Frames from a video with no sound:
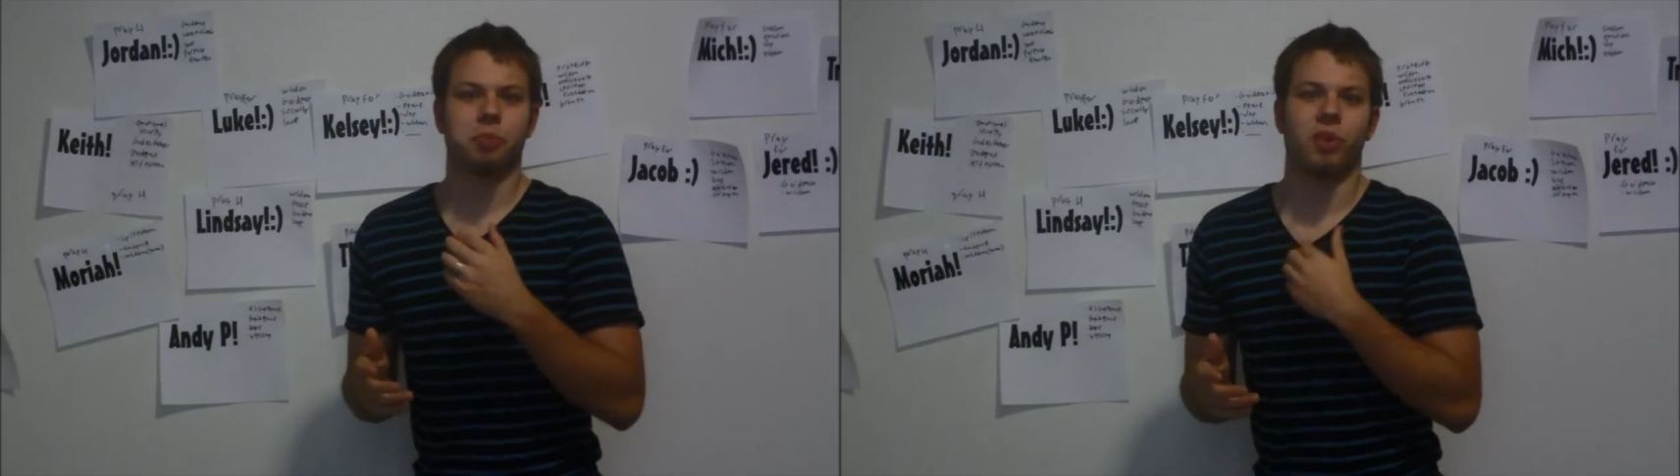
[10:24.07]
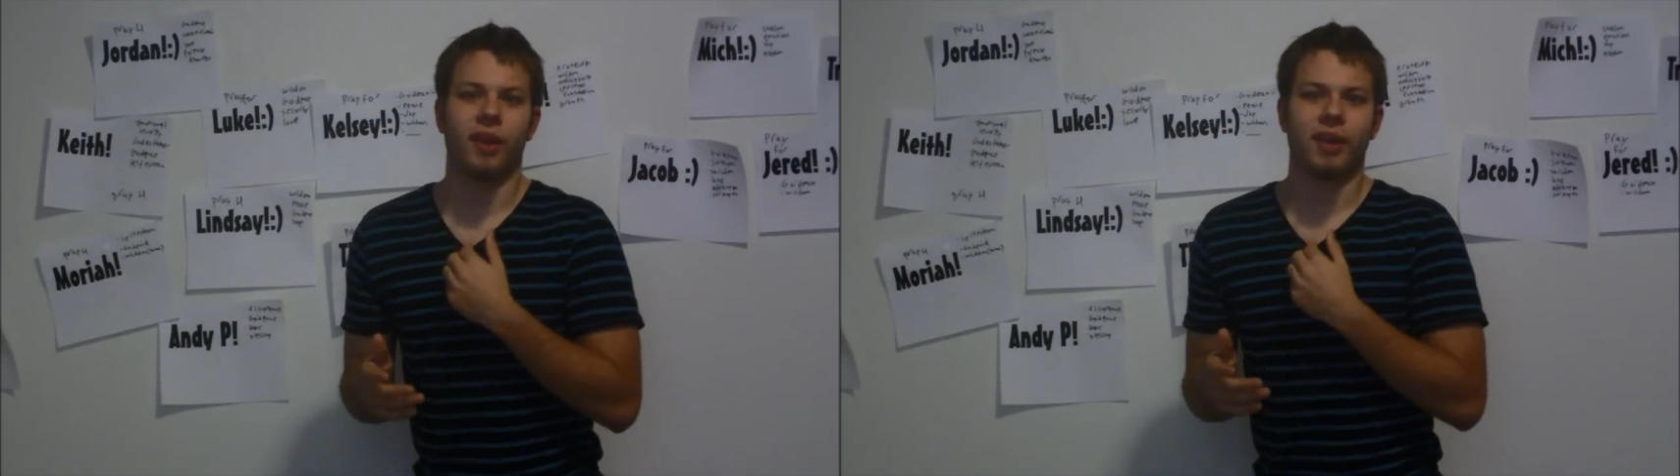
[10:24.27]

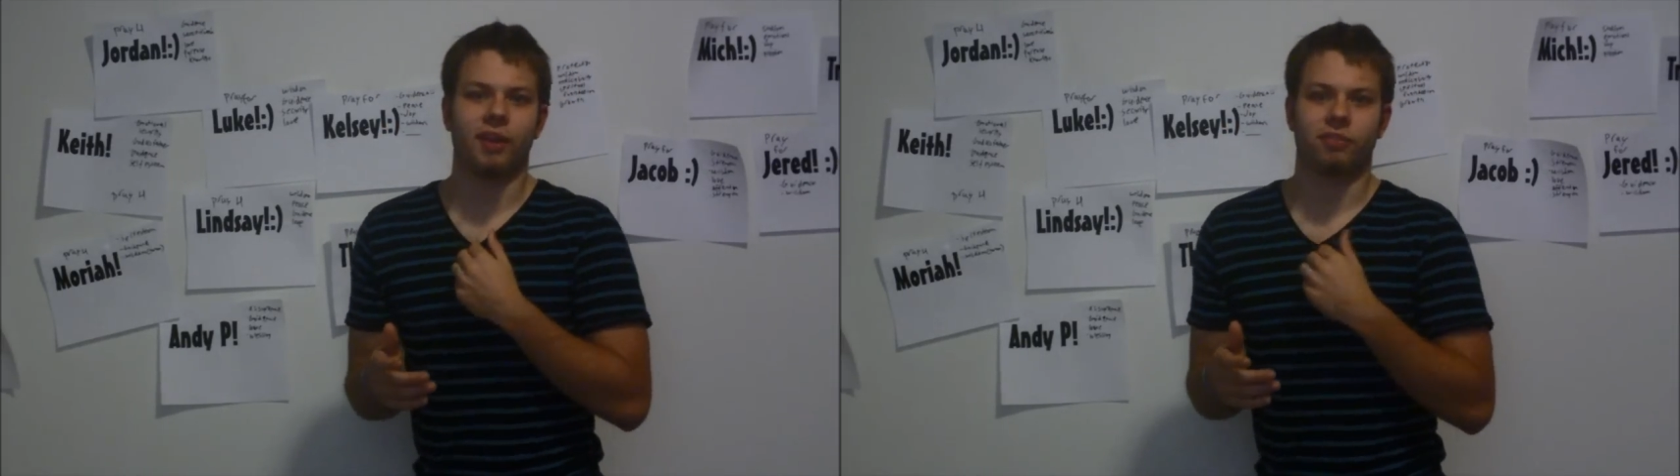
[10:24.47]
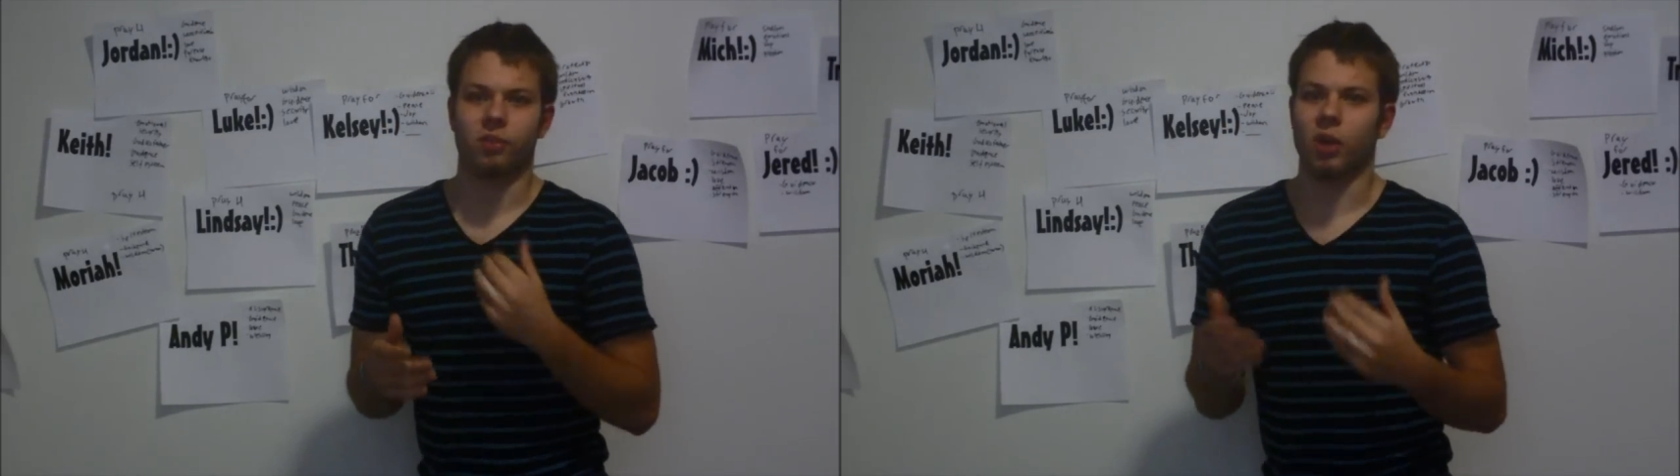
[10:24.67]

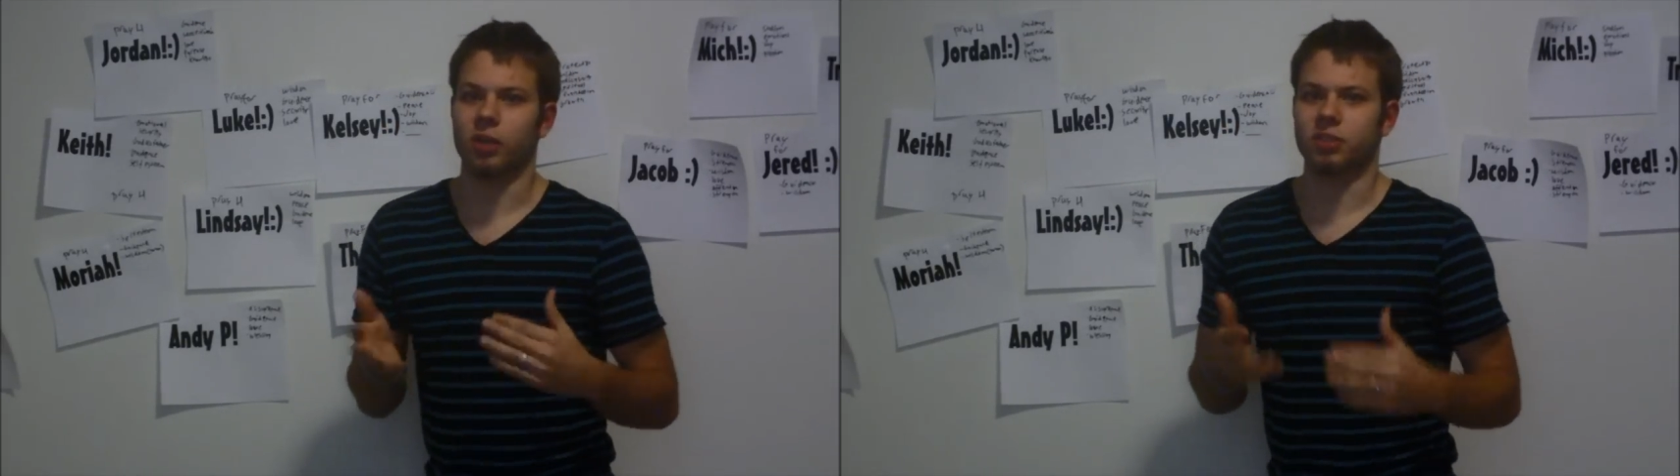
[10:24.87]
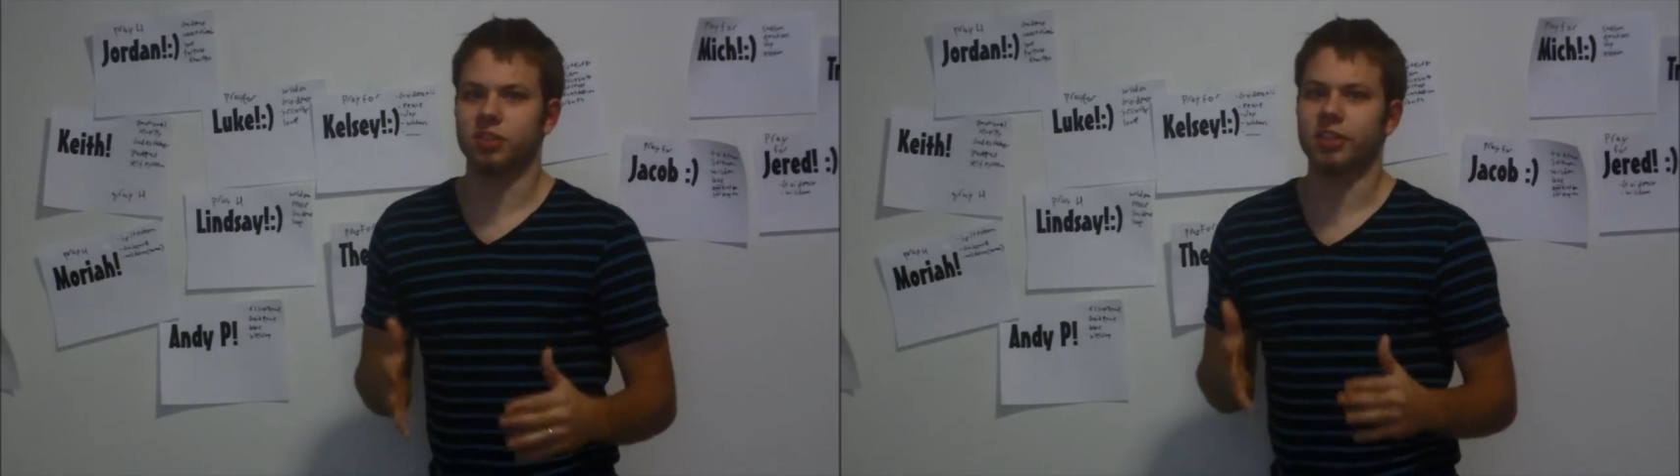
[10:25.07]
plan for
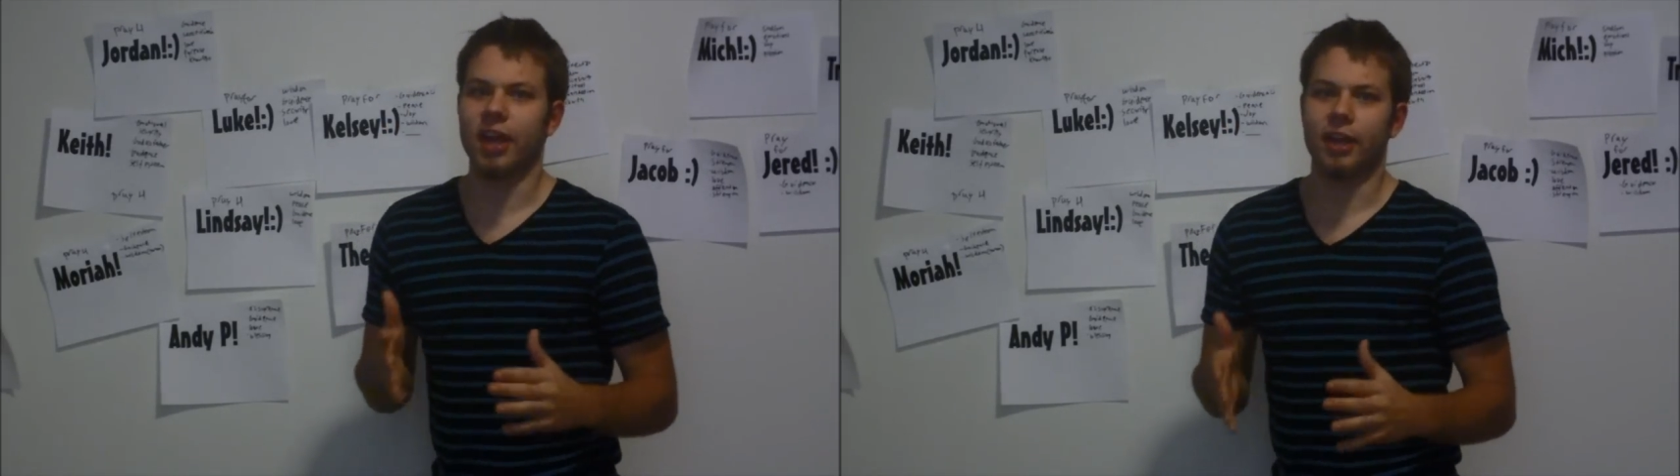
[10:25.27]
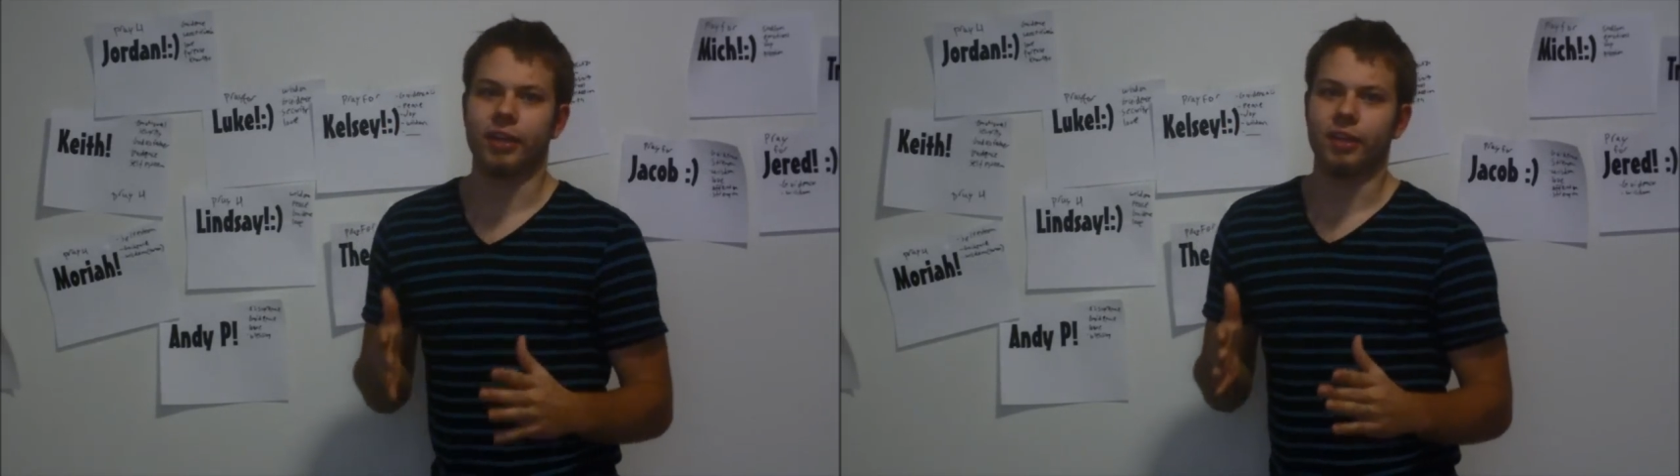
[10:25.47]
our
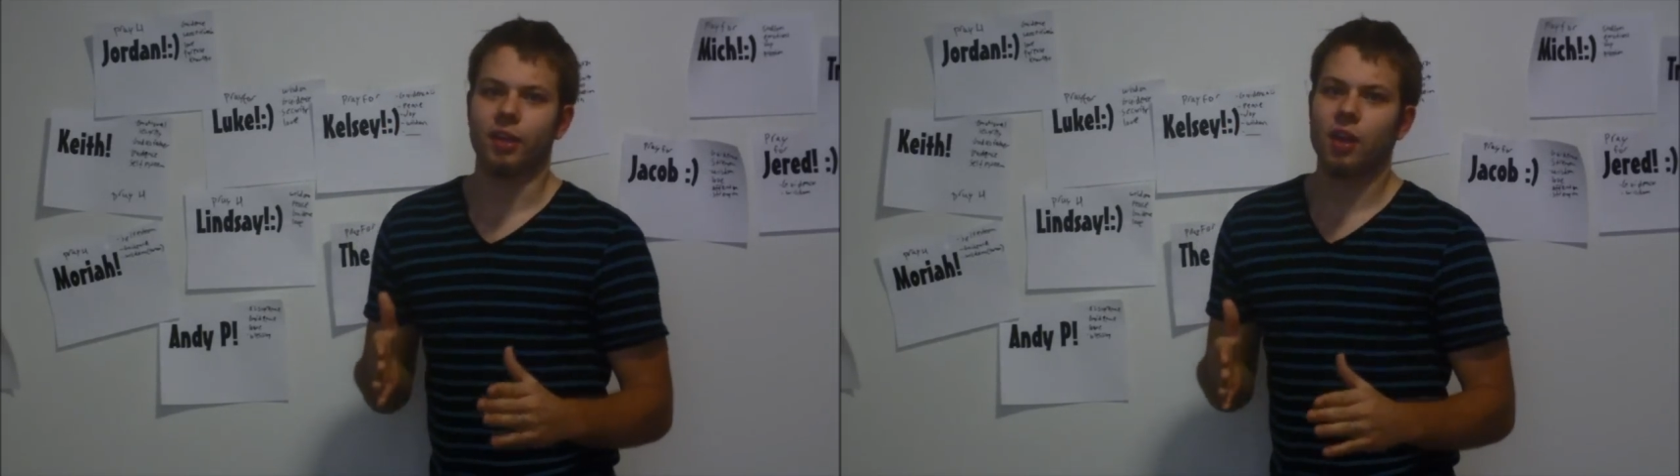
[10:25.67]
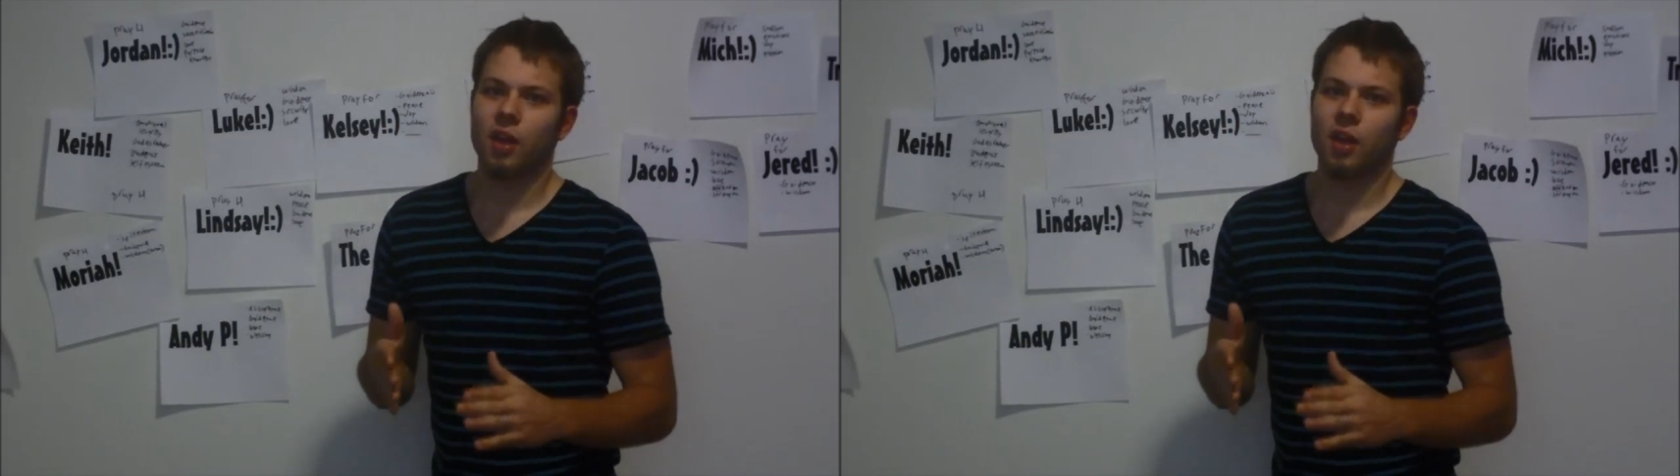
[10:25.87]
society.